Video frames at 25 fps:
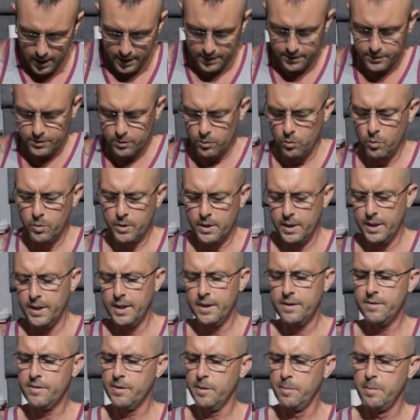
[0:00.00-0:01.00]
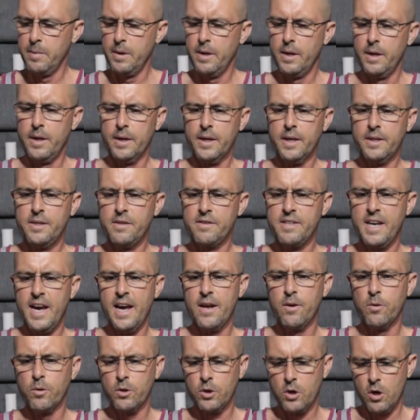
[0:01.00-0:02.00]
So we're gonna get get this
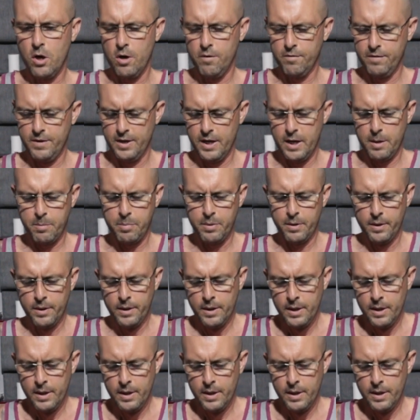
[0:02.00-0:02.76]
handle carved up